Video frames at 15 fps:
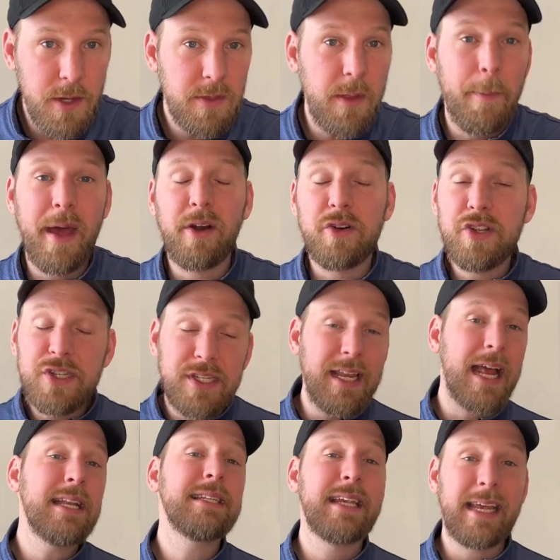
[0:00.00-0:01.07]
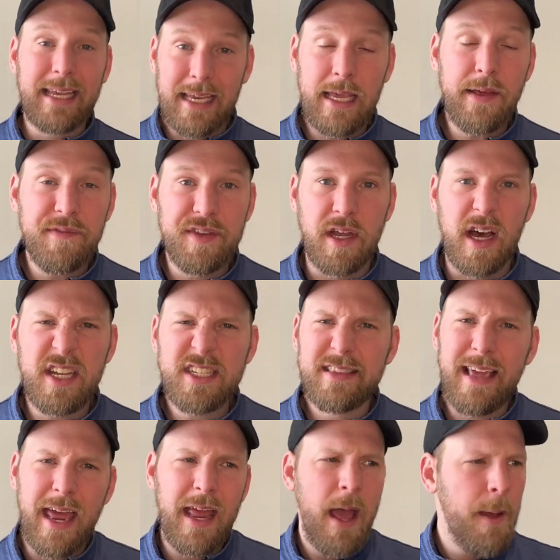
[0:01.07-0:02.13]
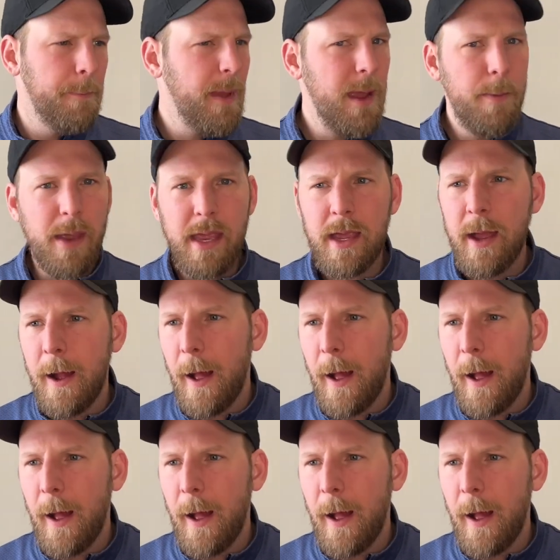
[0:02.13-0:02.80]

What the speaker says: the better sense it gives us that maybe